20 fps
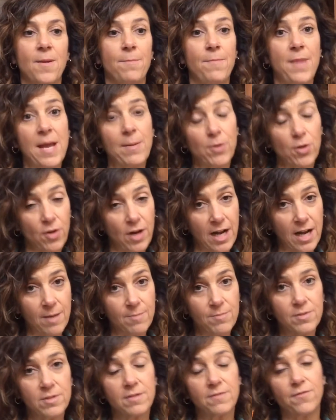
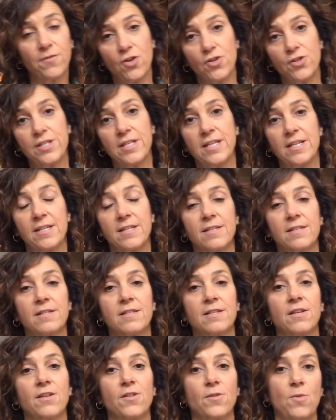mammograms
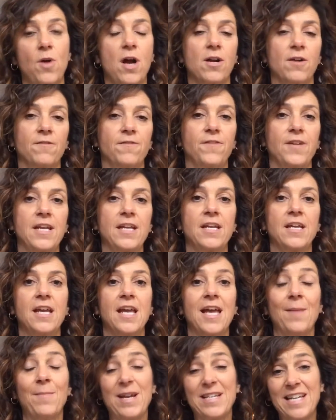versus thermography.
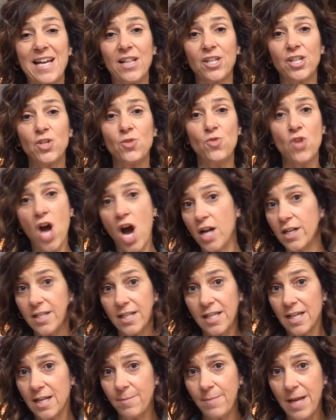Am I telling you not to
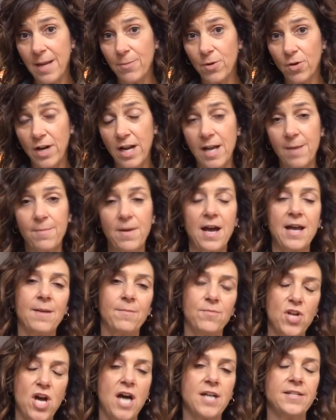get a mammogram? I
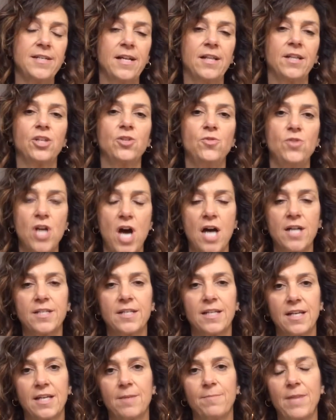am not telling you not
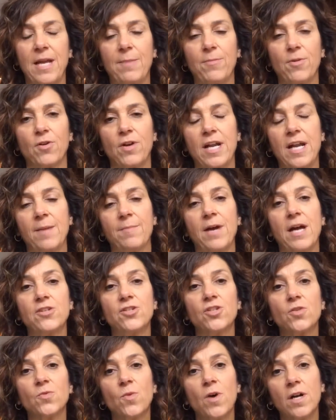to get a mammogram. I
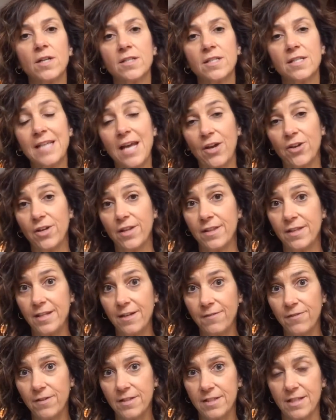just want to tell you the
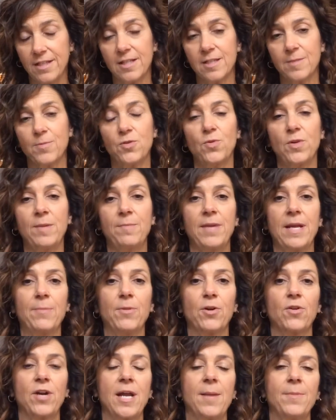differences between
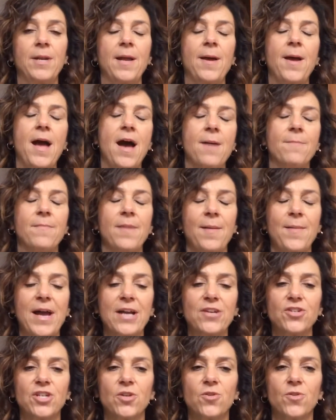mammogram. And I'm
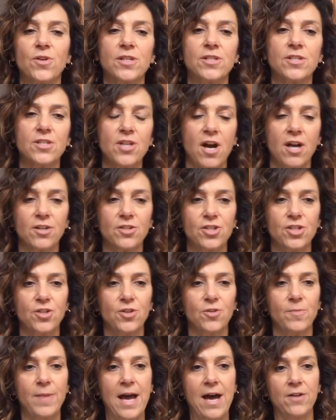actually going to talk to
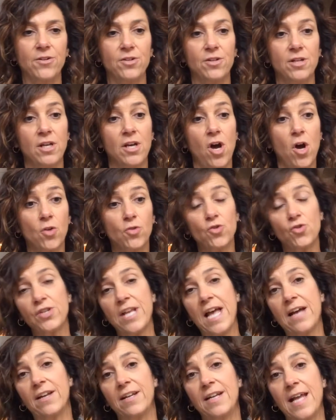you about
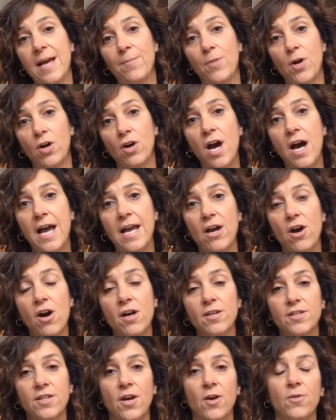ultrasound and MRI
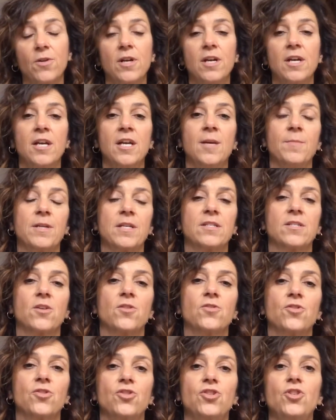also, because
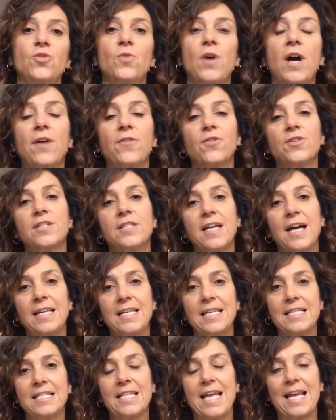those are two other
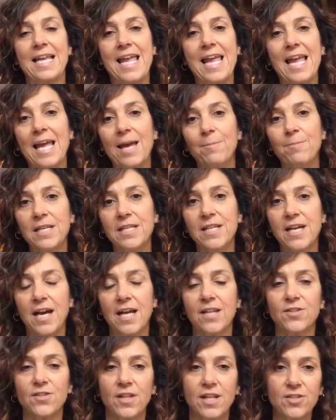studies that can be
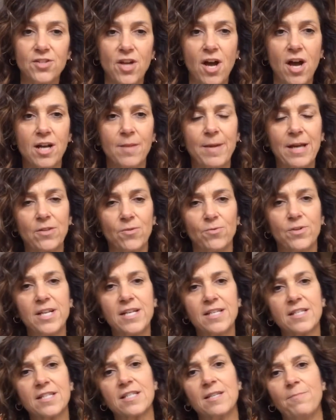done. So let's talk about the
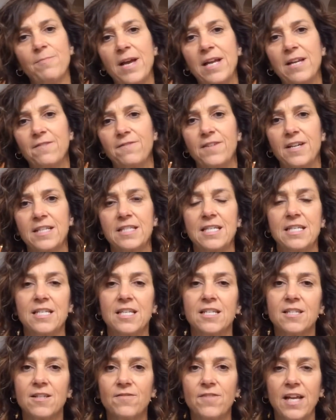risks and benefits and
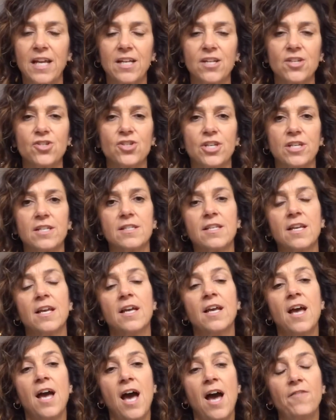disadvantages
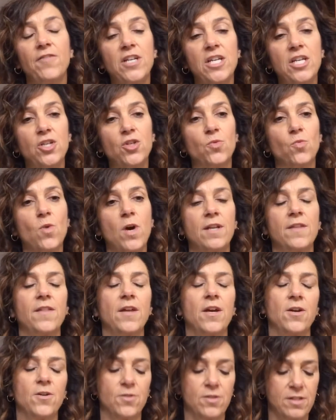of each one of
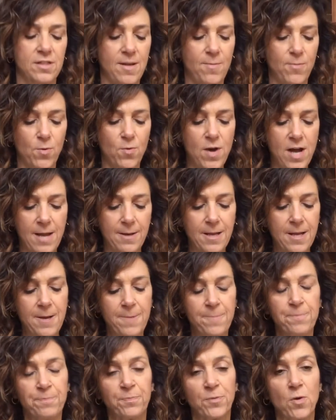those. Number one,
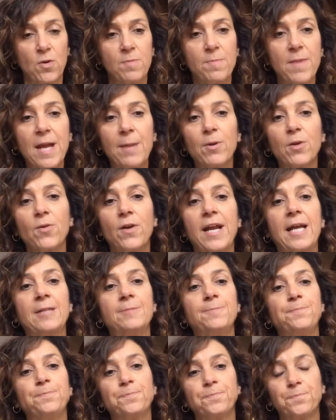with mammogram,